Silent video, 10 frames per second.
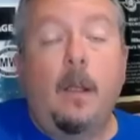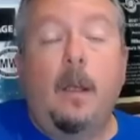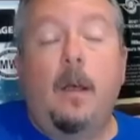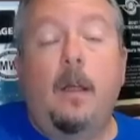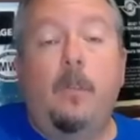
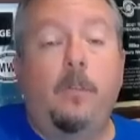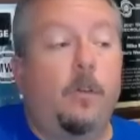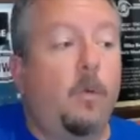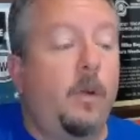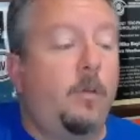This is our
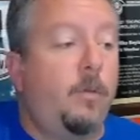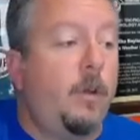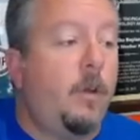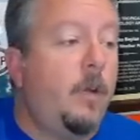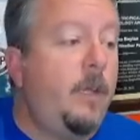
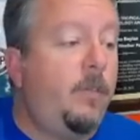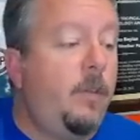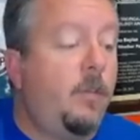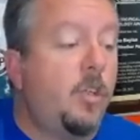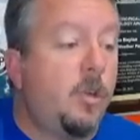2023 hurricane
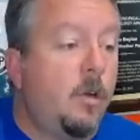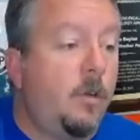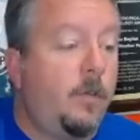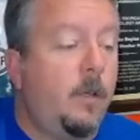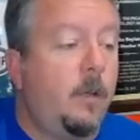season
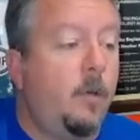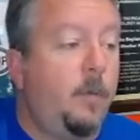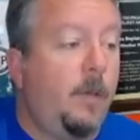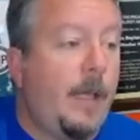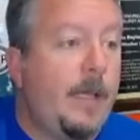shirt.
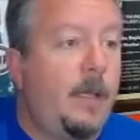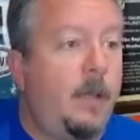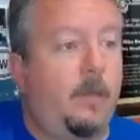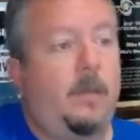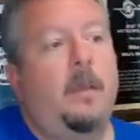Hope you like
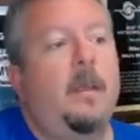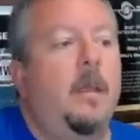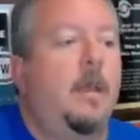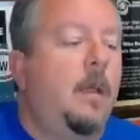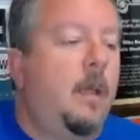it.
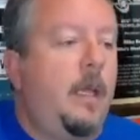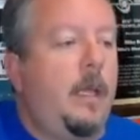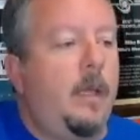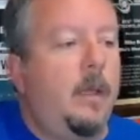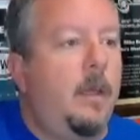
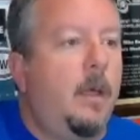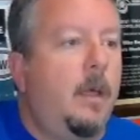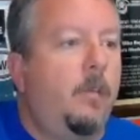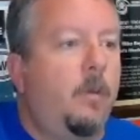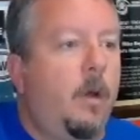And
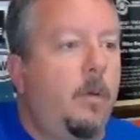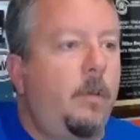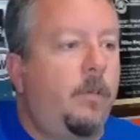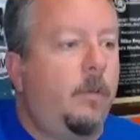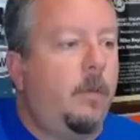as
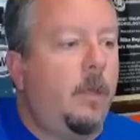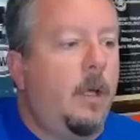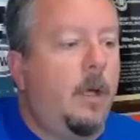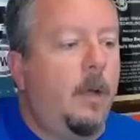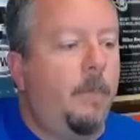always,
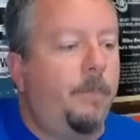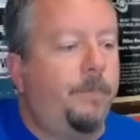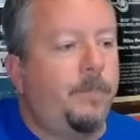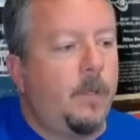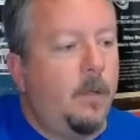
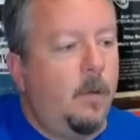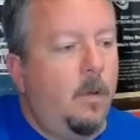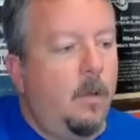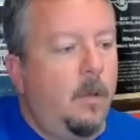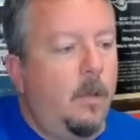
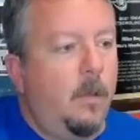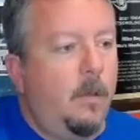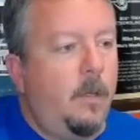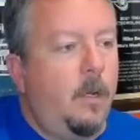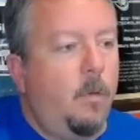
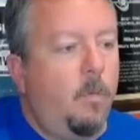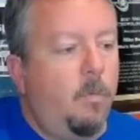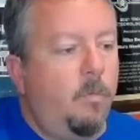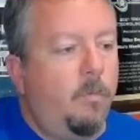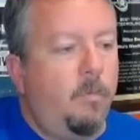you know,
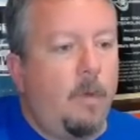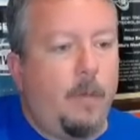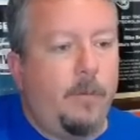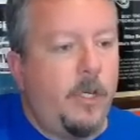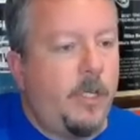
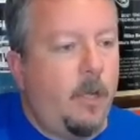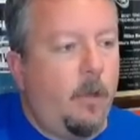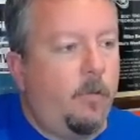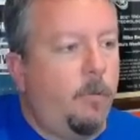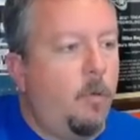appreciate
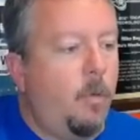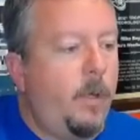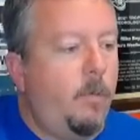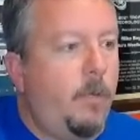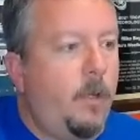all the support.
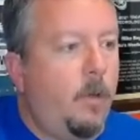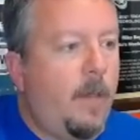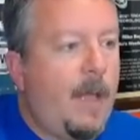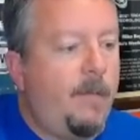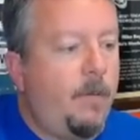We go
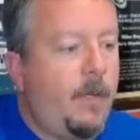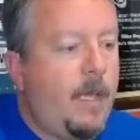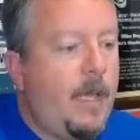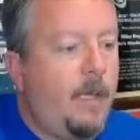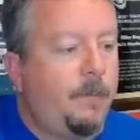live every
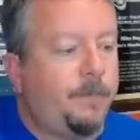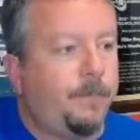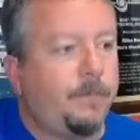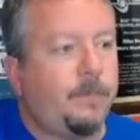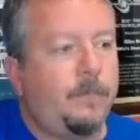day
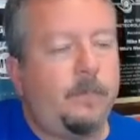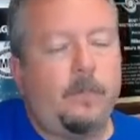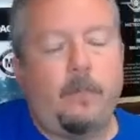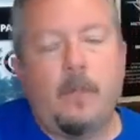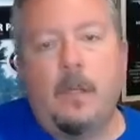
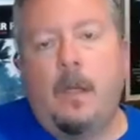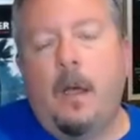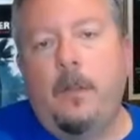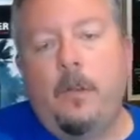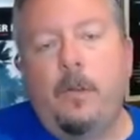
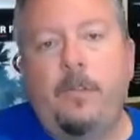during the